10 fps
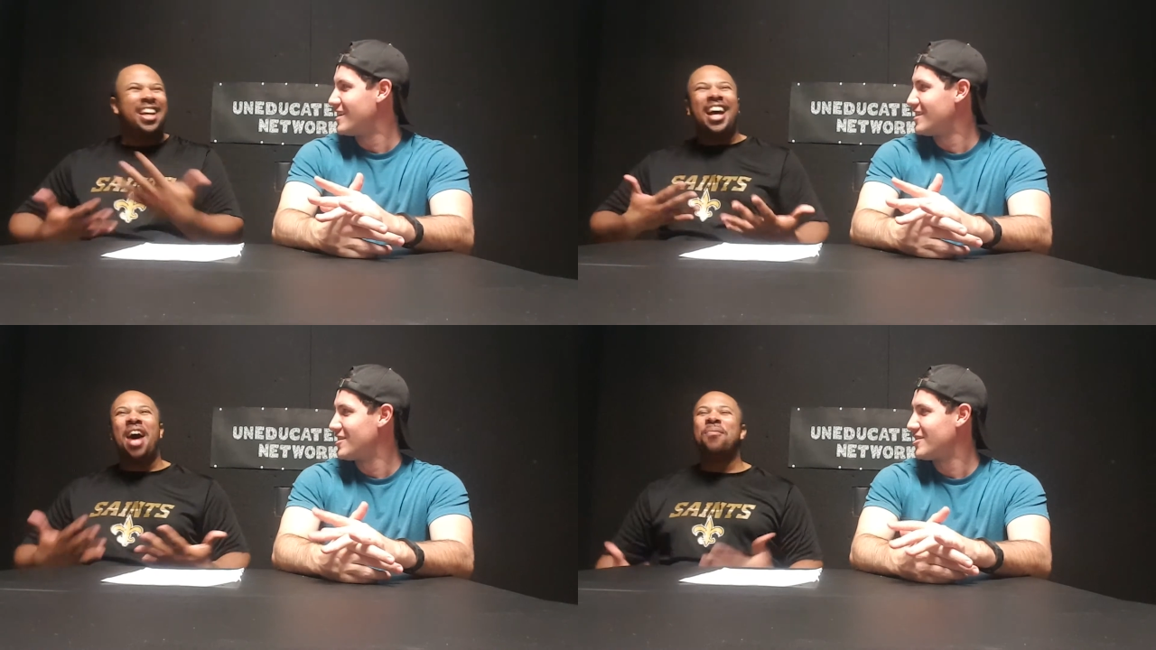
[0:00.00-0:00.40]
Speaker 1: It,
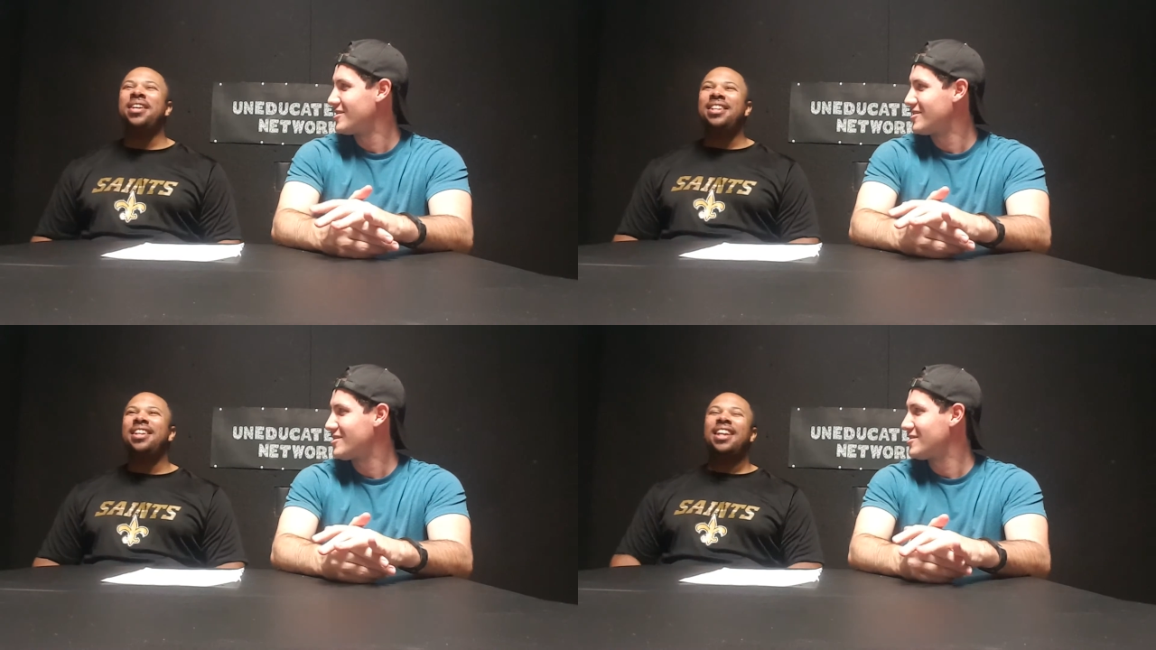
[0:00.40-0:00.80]
I
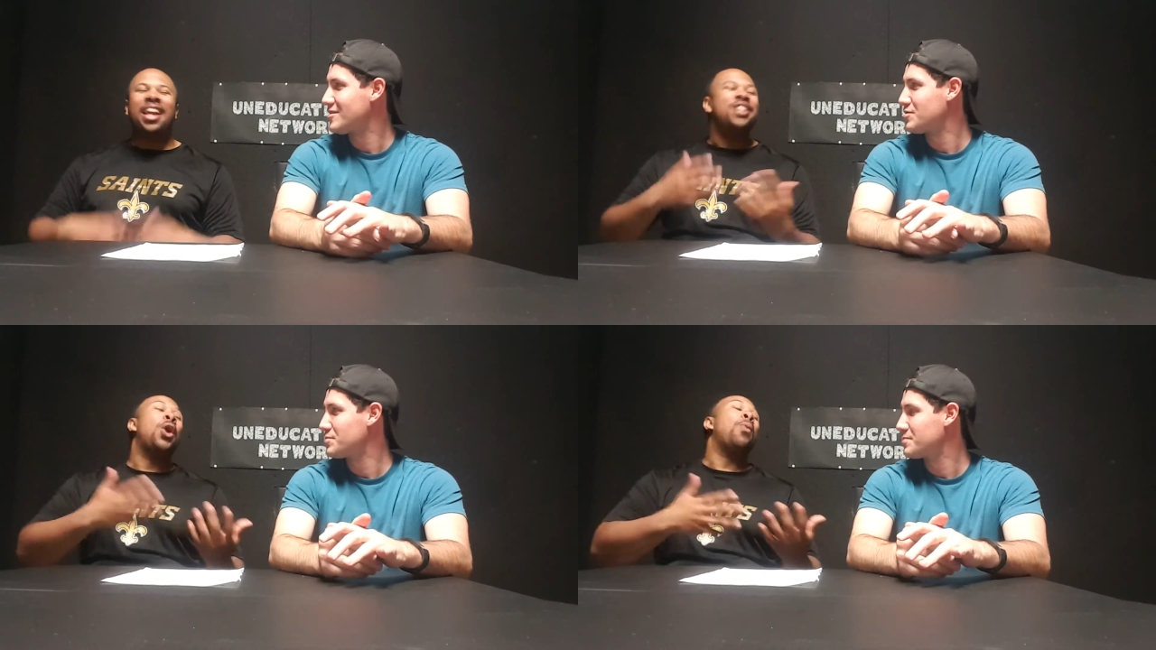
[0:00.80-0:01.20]
mean,
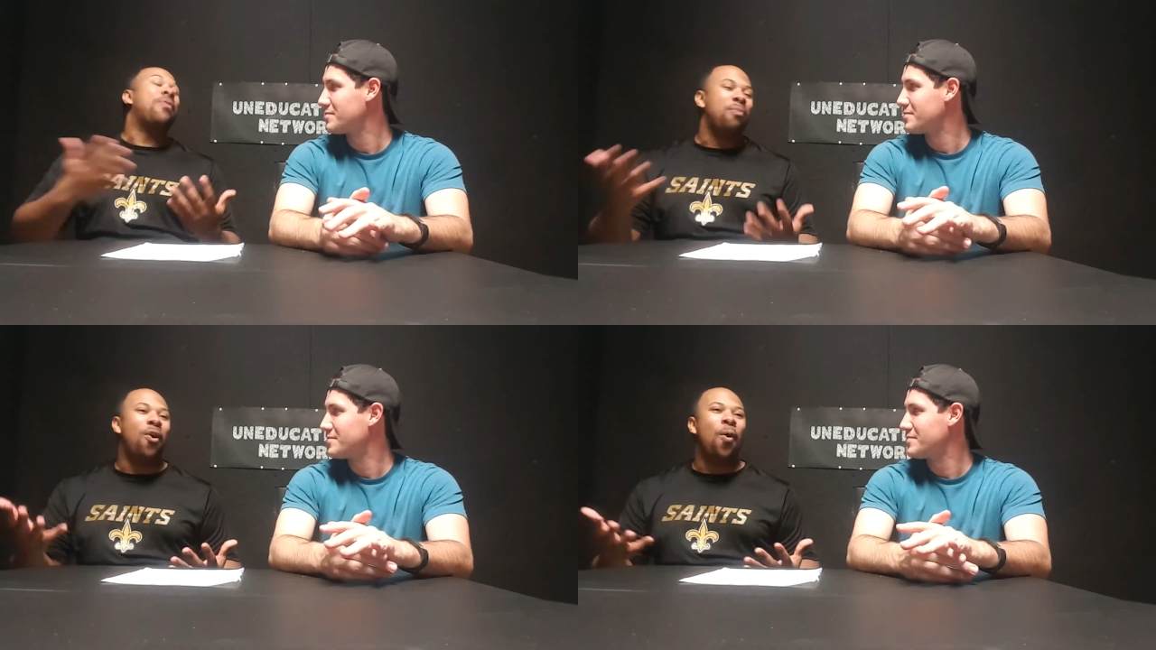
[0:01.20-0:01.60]
like, it's home
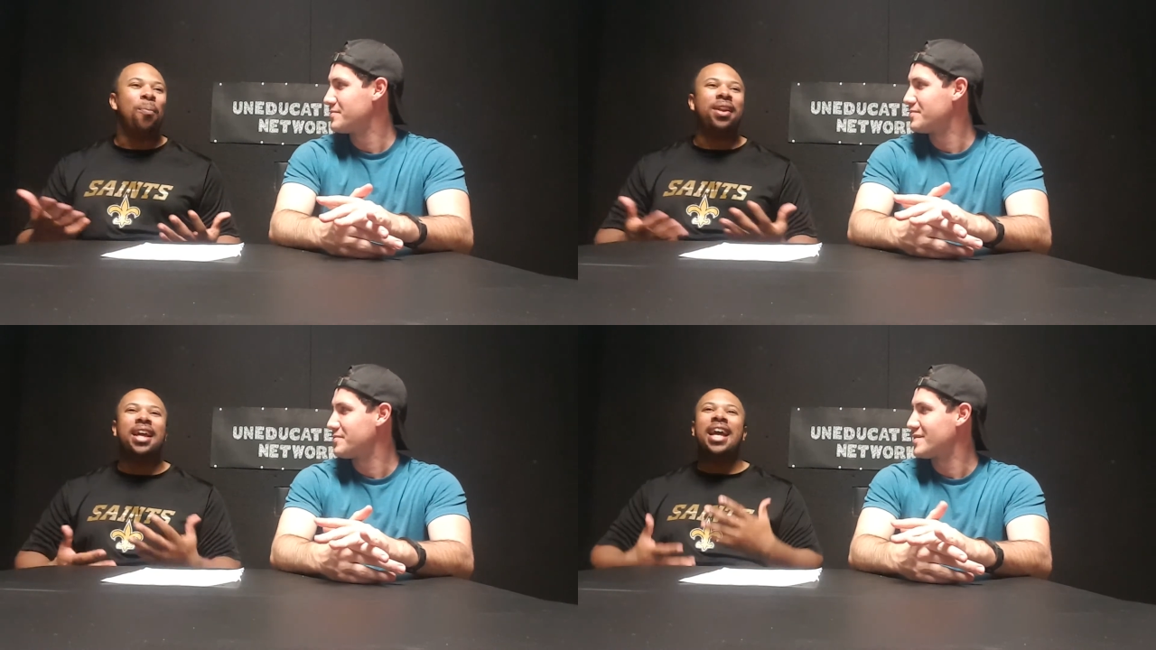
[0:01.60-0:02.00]
away from
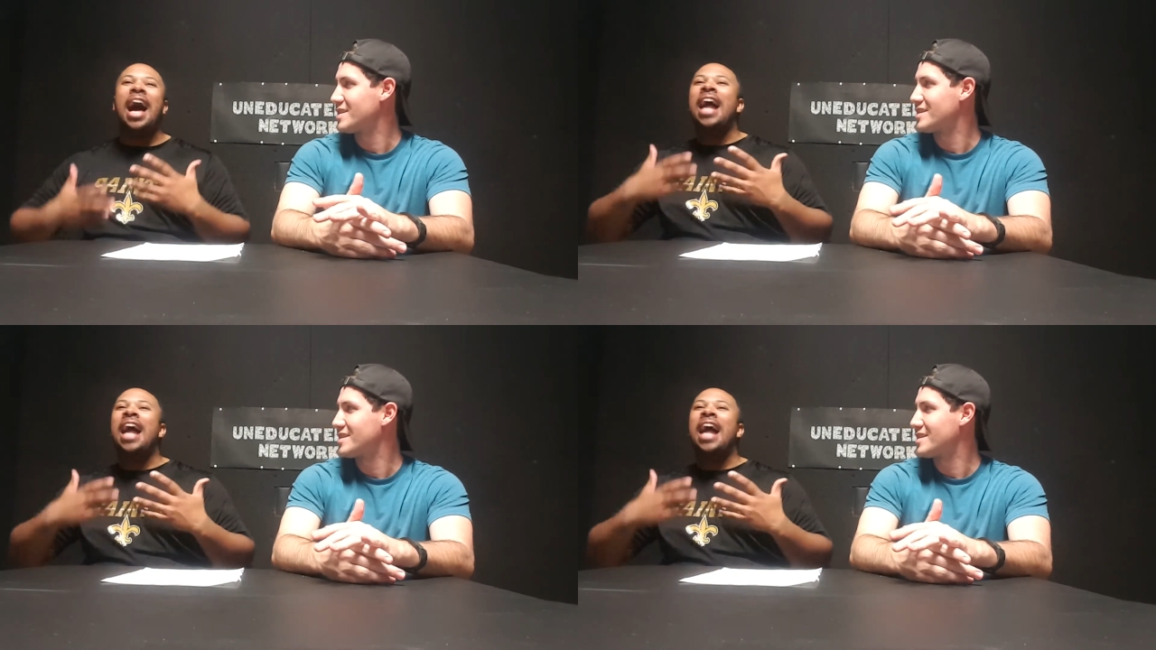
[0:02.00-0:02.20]
home, but it,